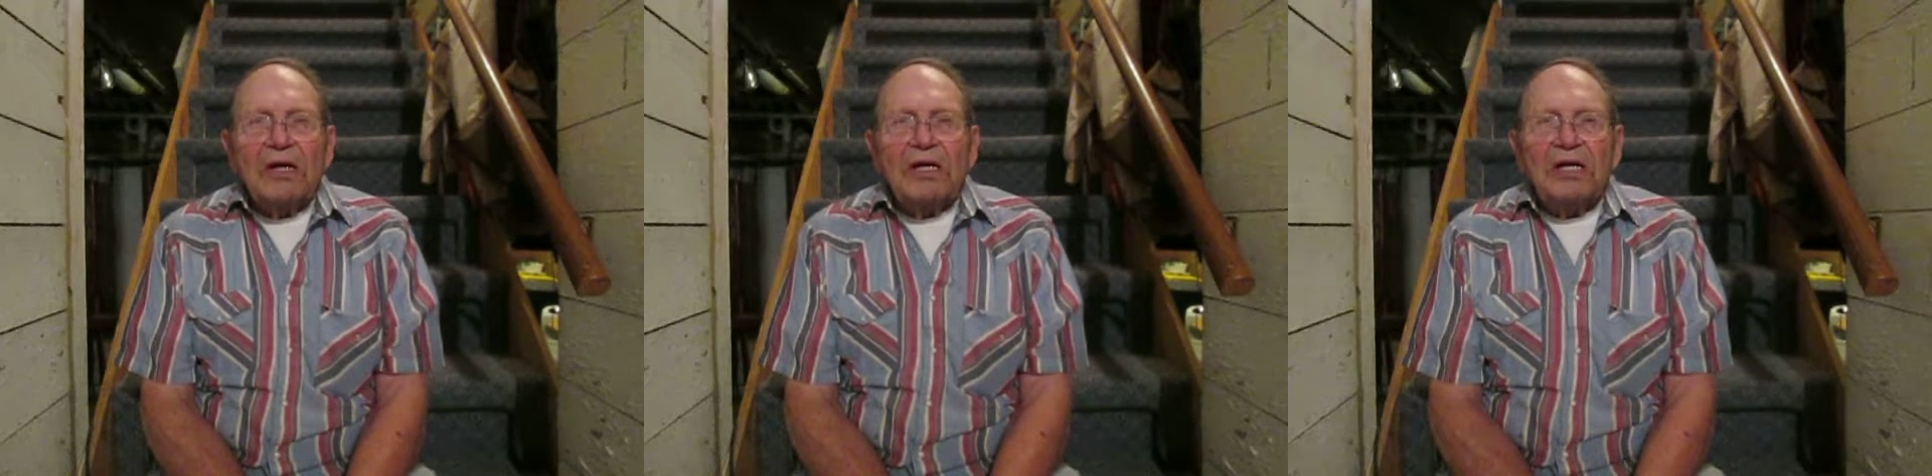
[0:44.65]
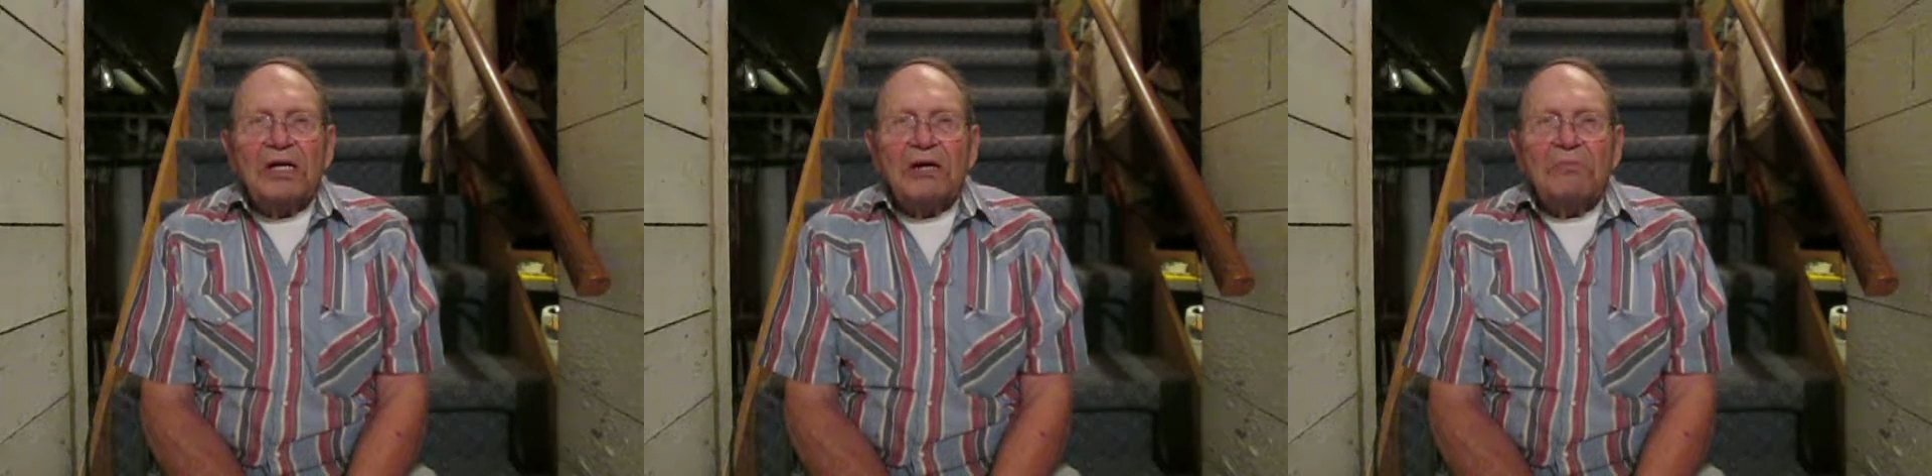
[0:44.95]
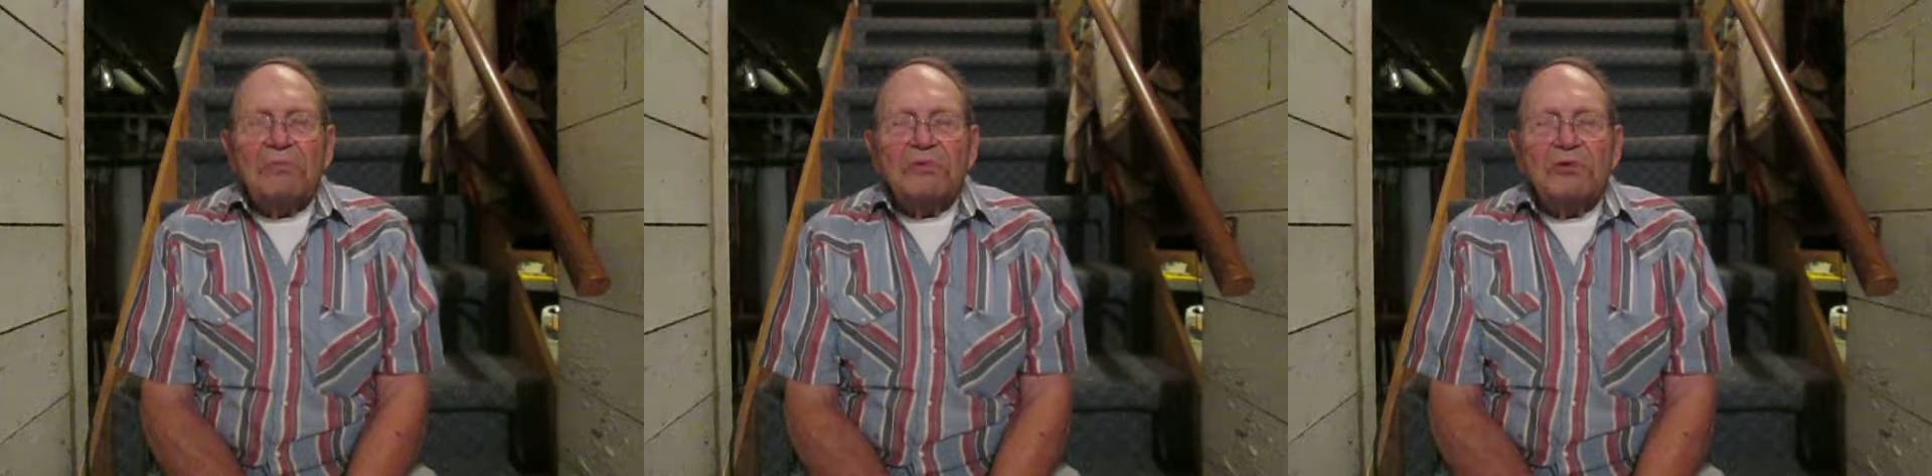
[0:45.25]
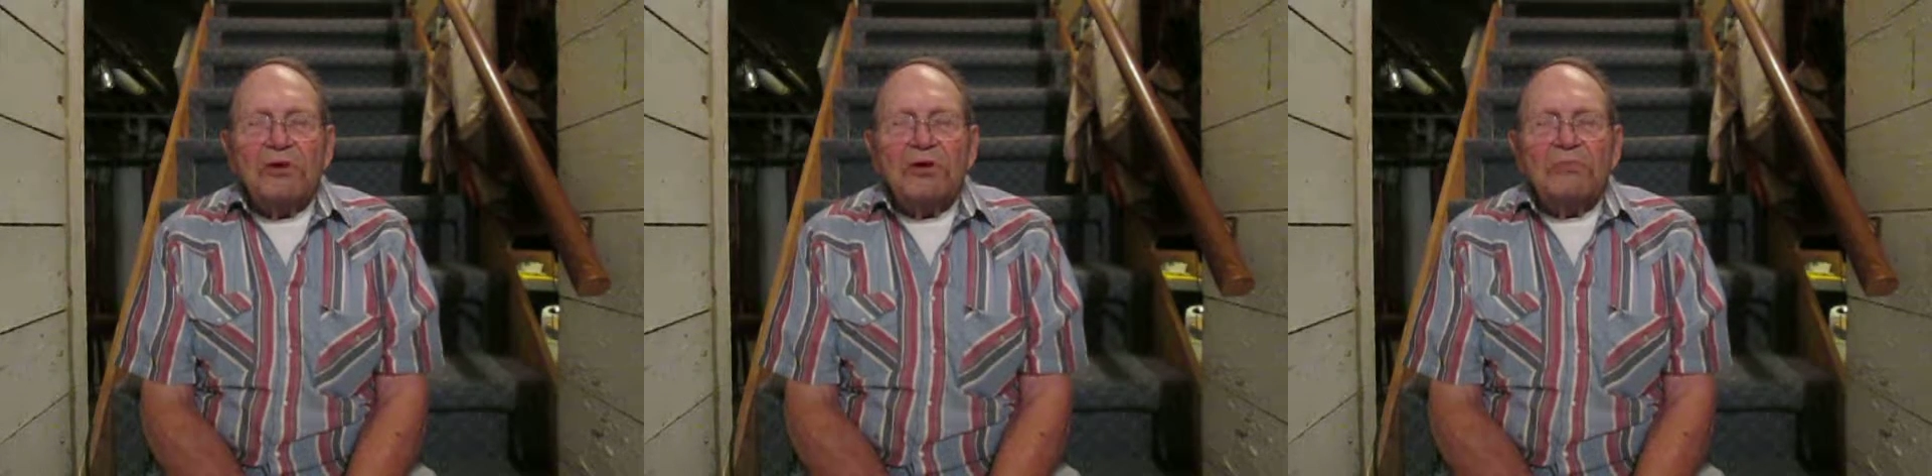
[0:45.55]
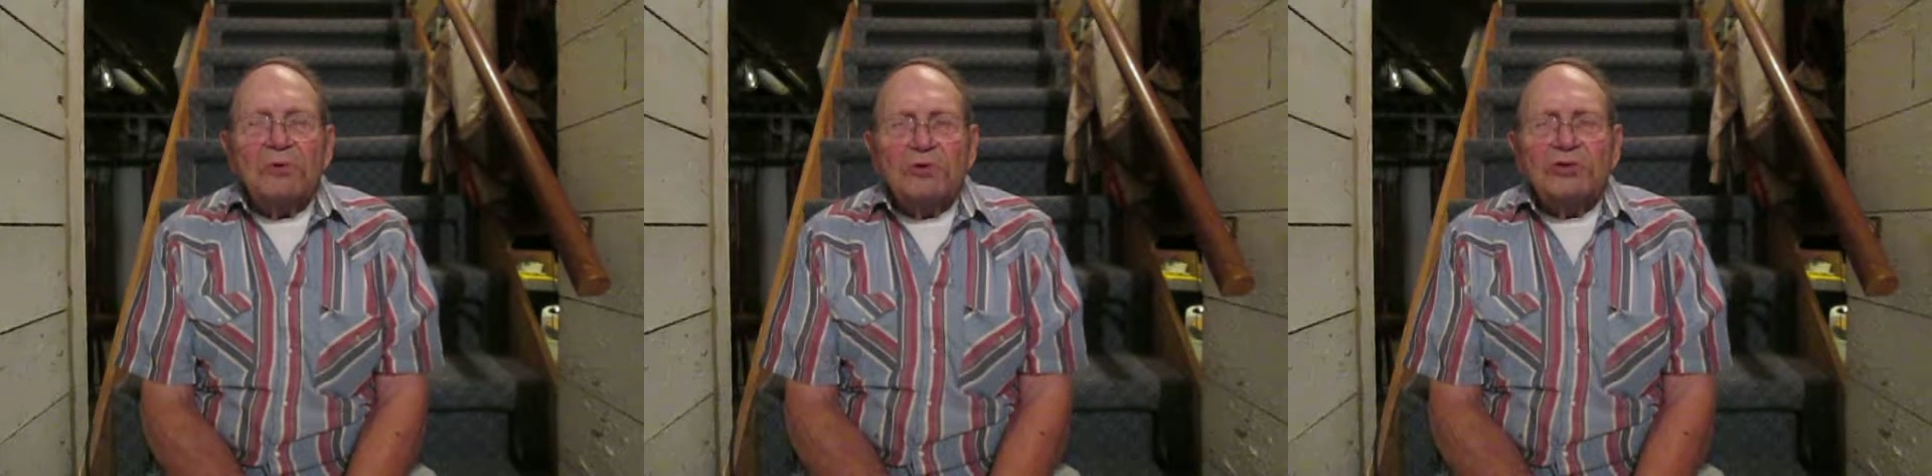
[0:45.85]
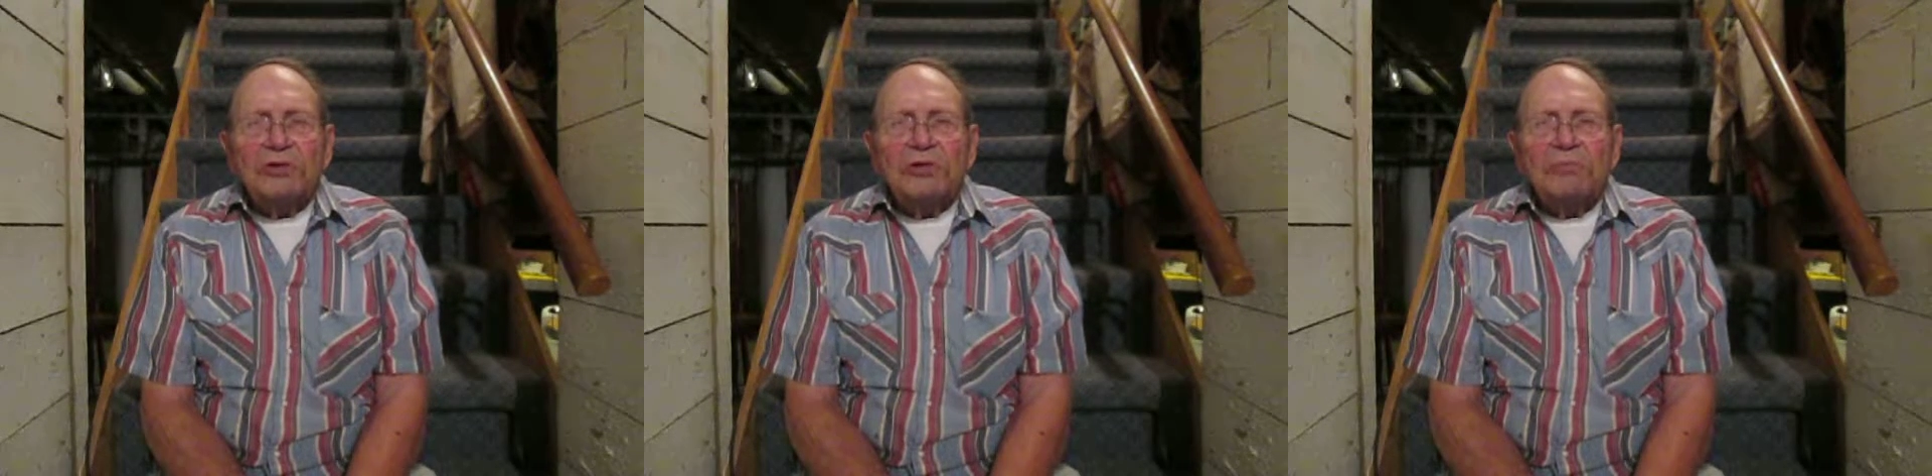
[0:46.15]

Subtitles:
and he caught mostly